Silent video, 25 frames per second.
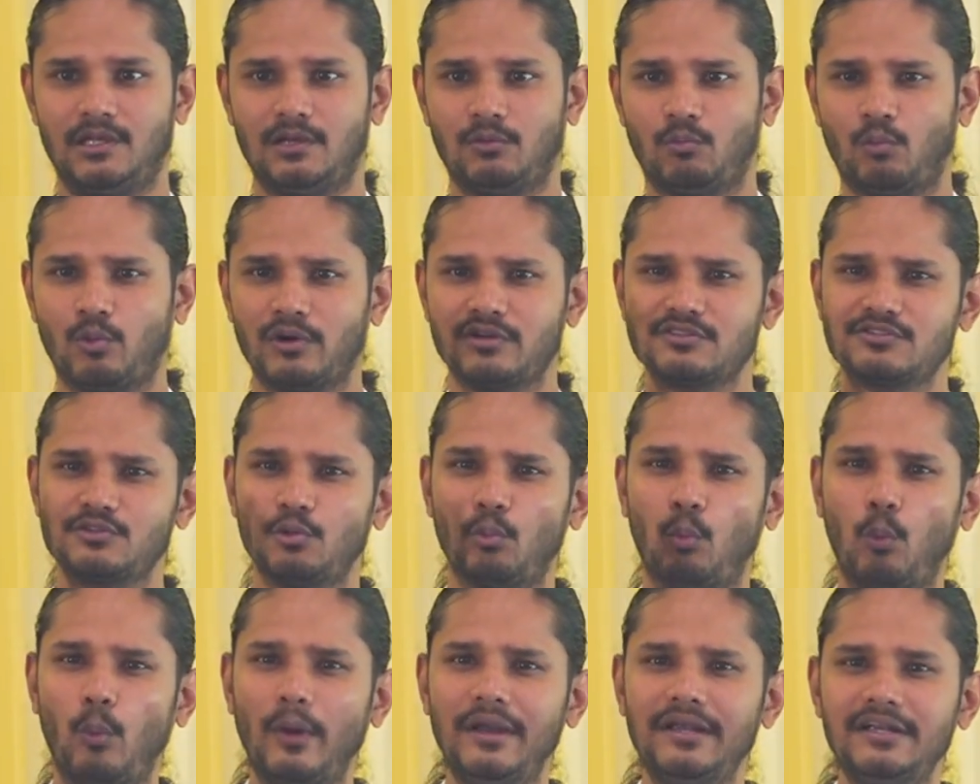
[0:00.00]
What is the
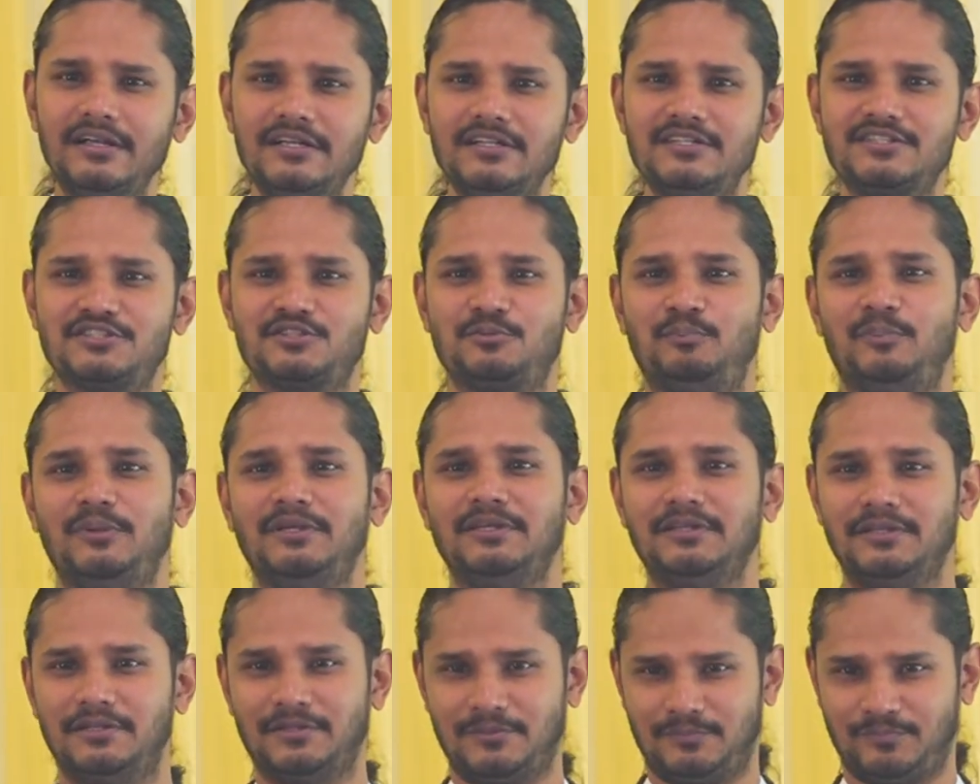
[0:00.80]
wind
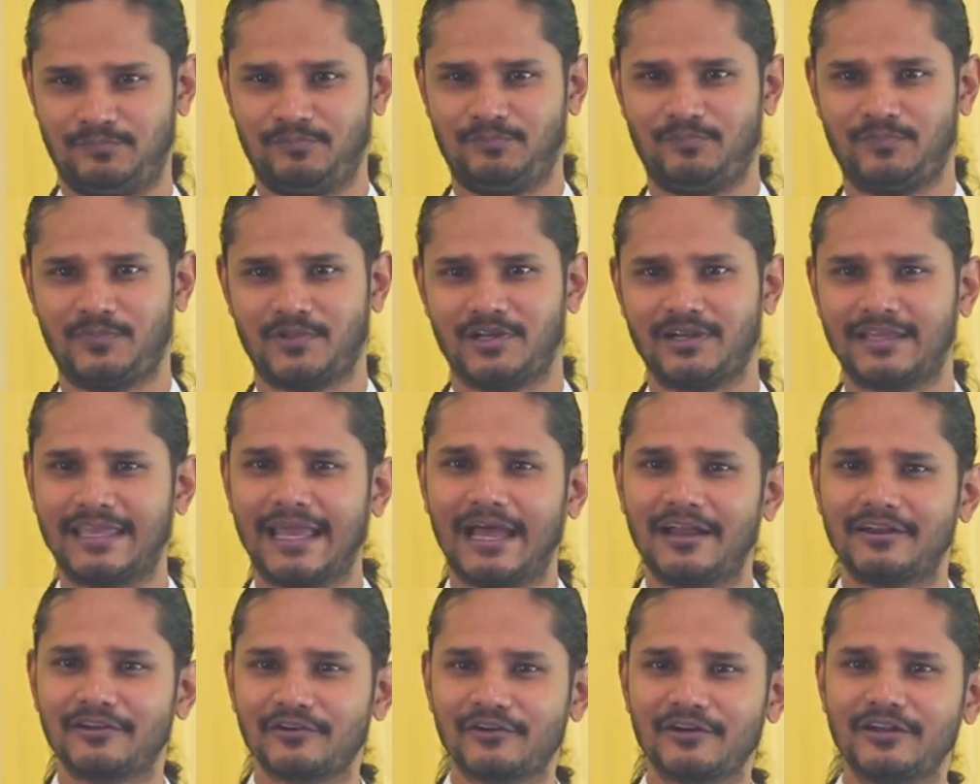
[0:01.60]
speed? A
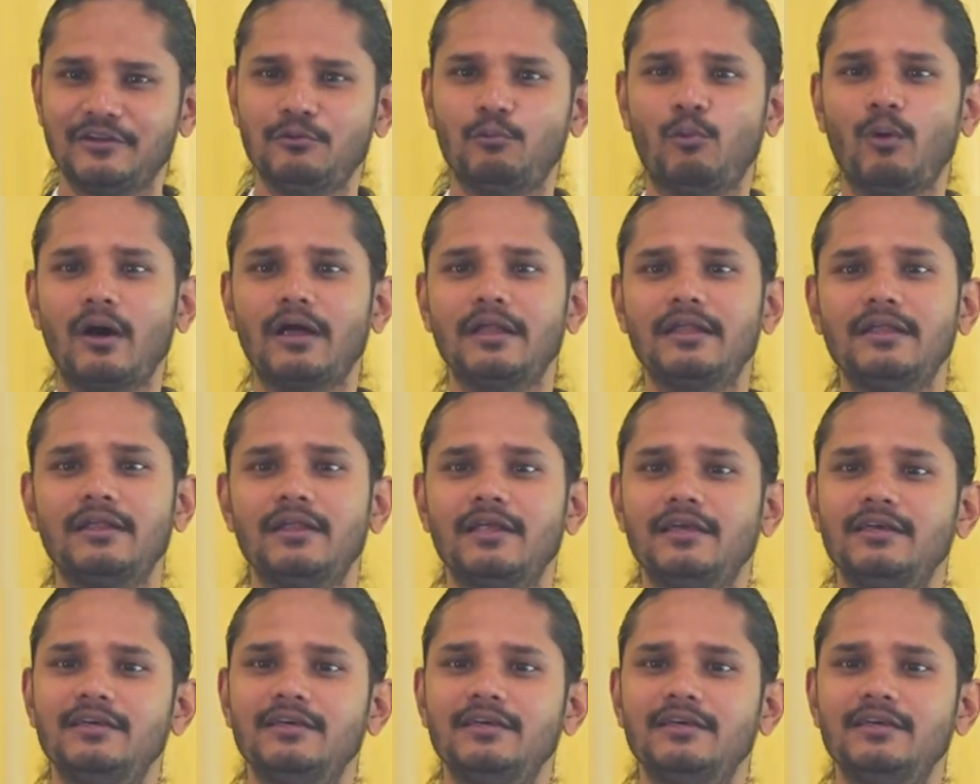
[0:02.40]
category 1